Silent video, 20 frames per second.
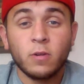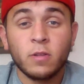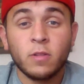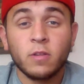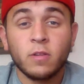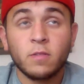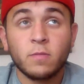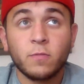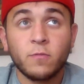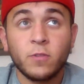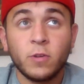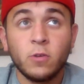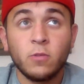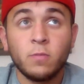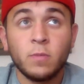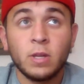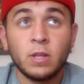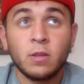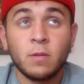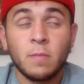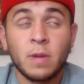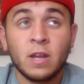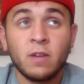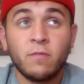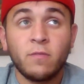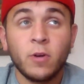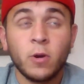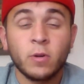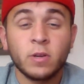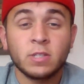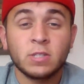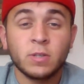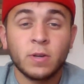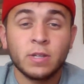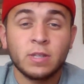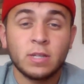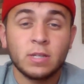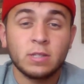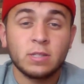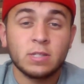this feud being the main focus. So
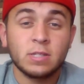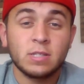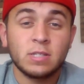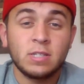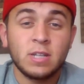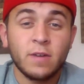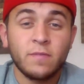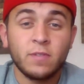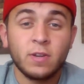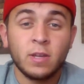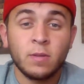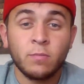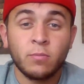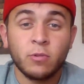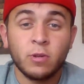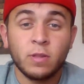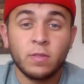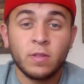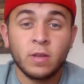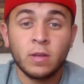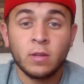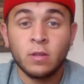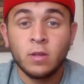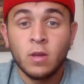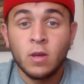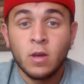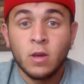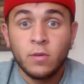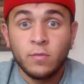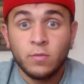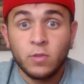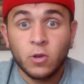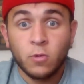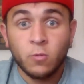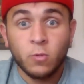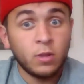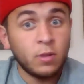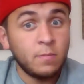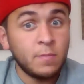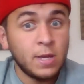I think this Stephanie and Brie thing,
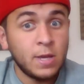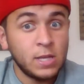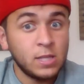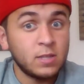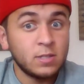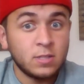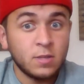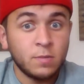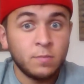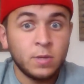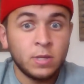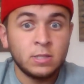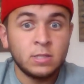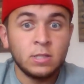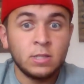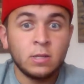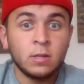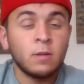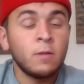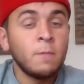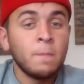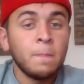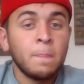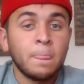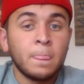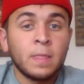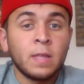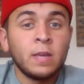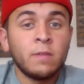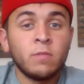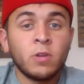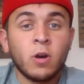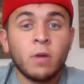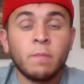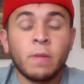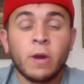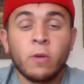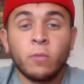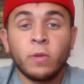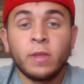they're really making this a big deal. Even though
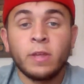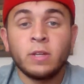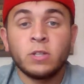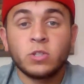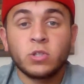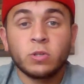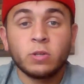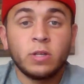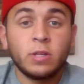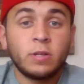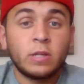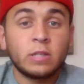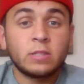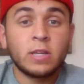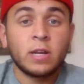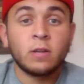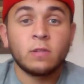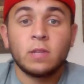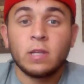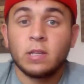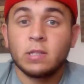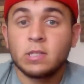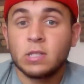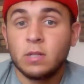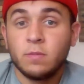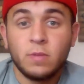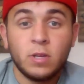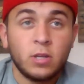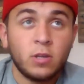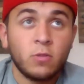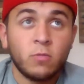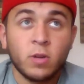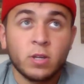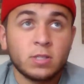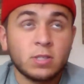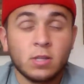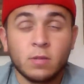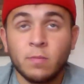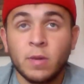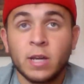I'm not really intrigued because I don't think it's going to be a good
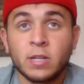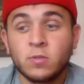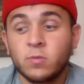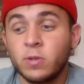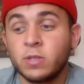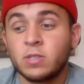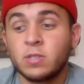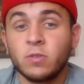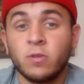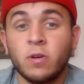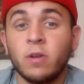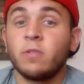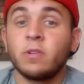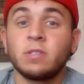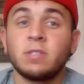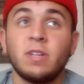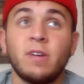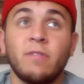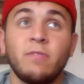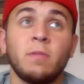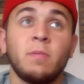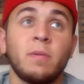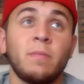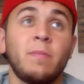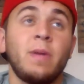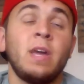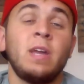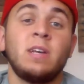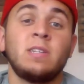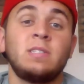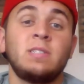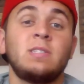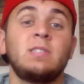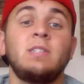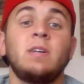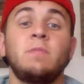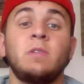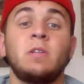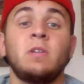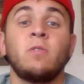wrestling match whatsoever. Stephanie McMahon hasn't
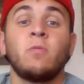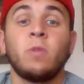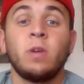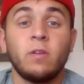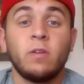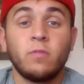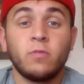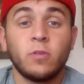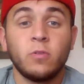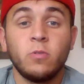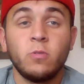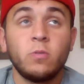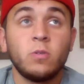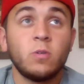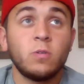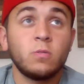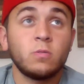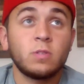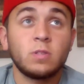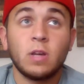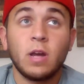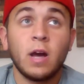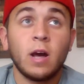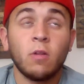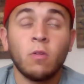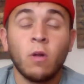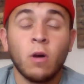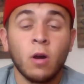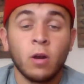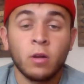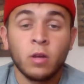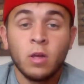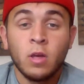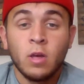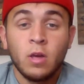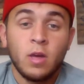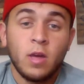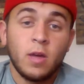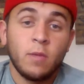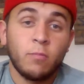stepped in the ring for who knows how long.
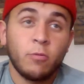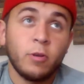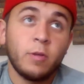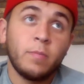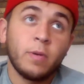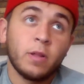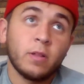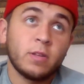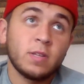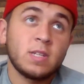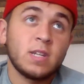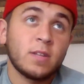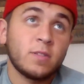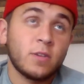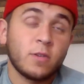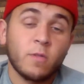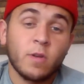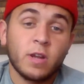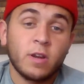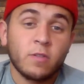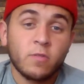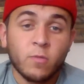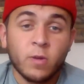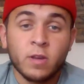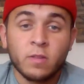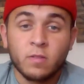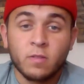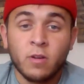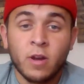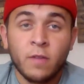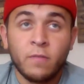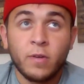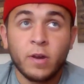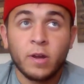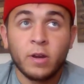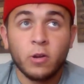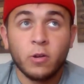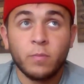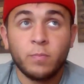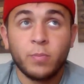And Brie Bella is not the greatest wrestler. I
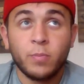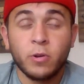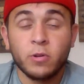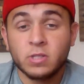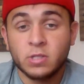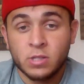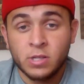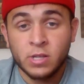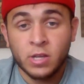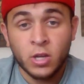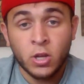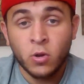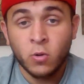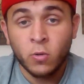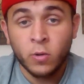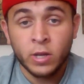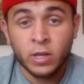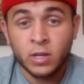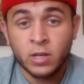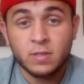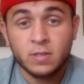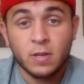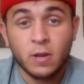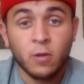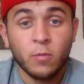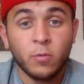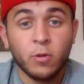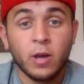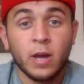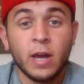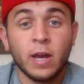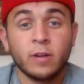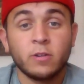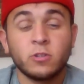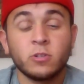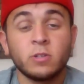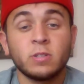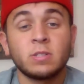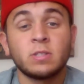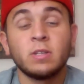find her personally annoying and a terrible
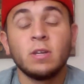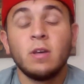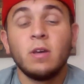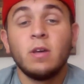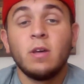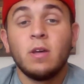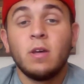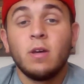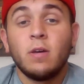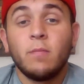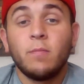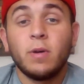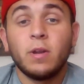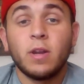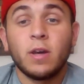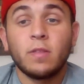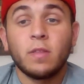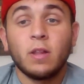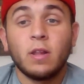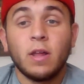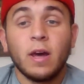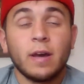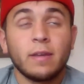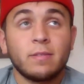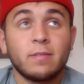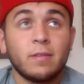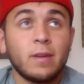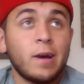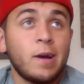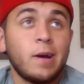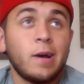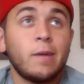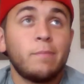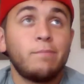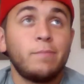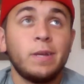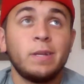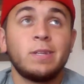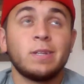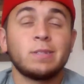actress. But nonetheless,
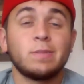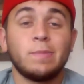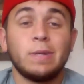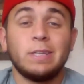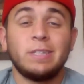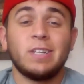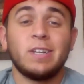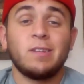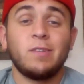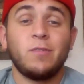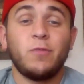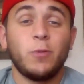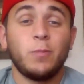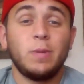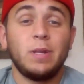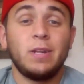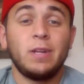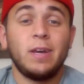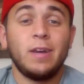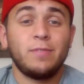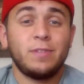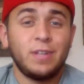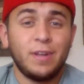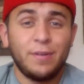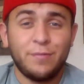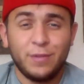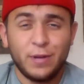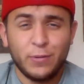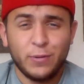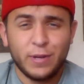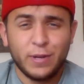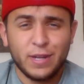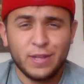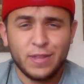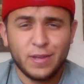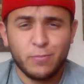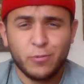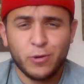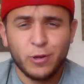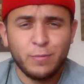it doesn't make sense for me to have Stephanie win. I
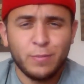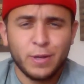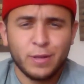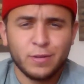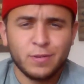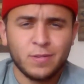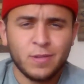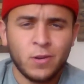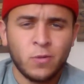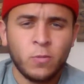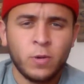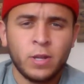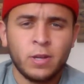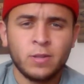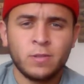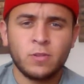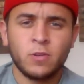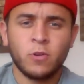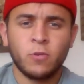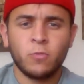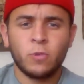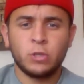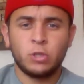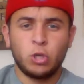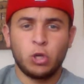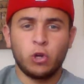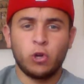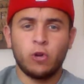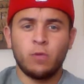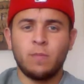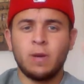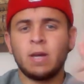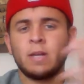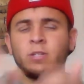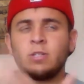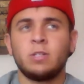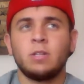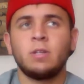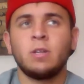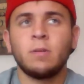think Brie Bella is going to win. It's her return
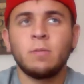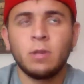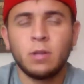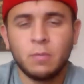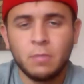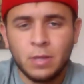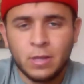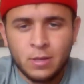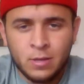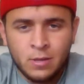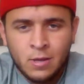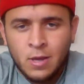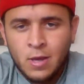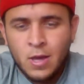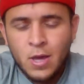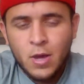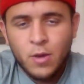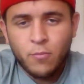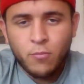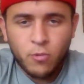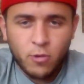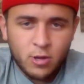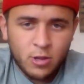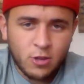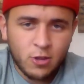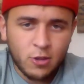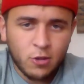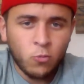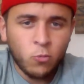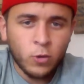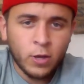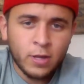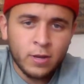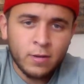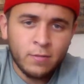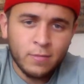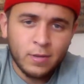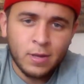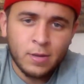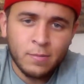match to WWE. Brie should
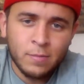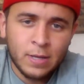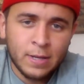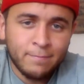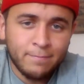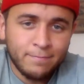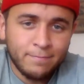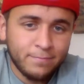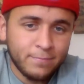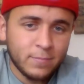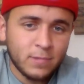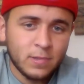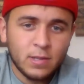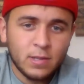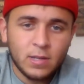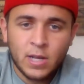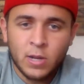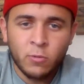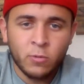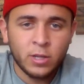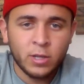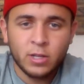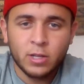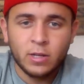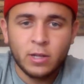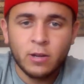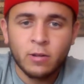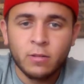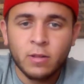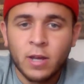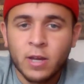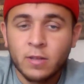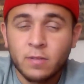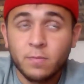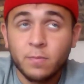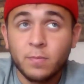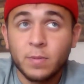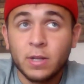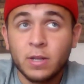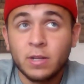win. I mean, I really could care
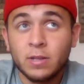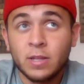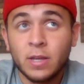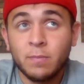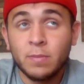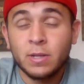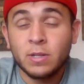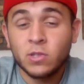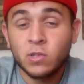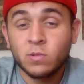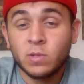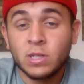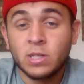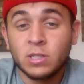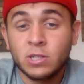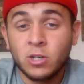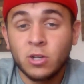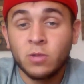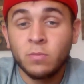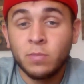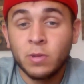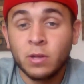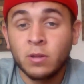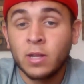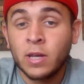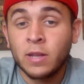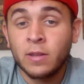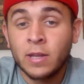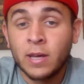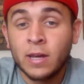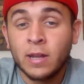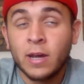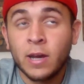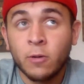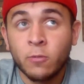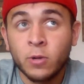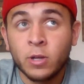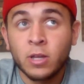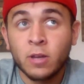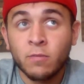less. But they've been doing a good build on that.
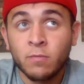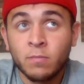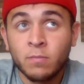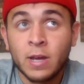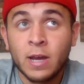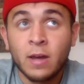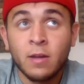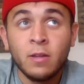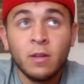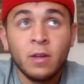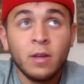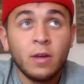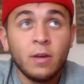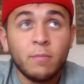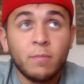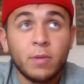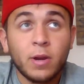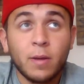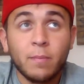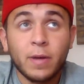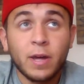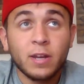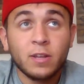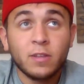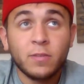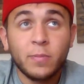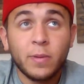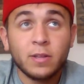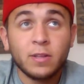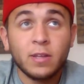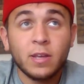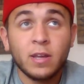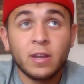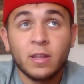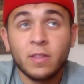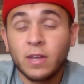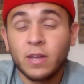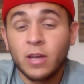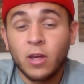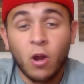I will give them that. But I'm not expecting
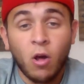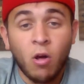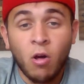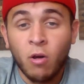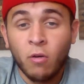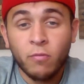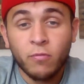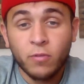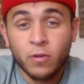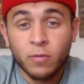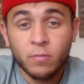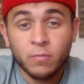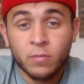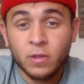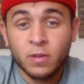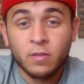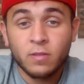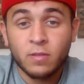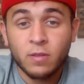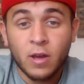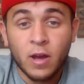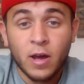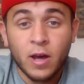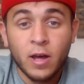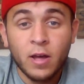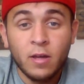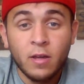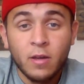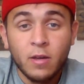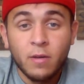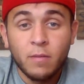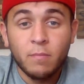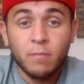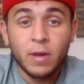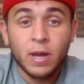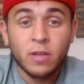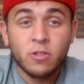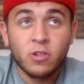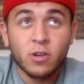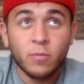anything at all from this
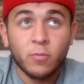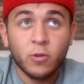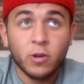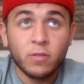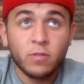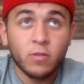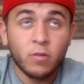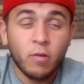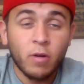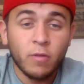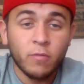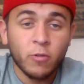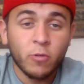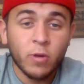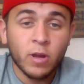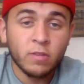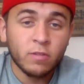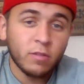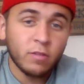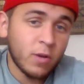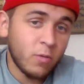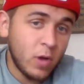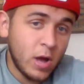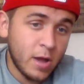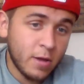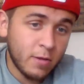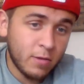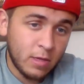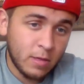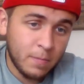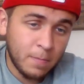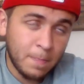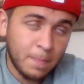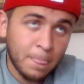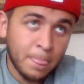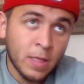matchup whatsoever, wrestling-wise.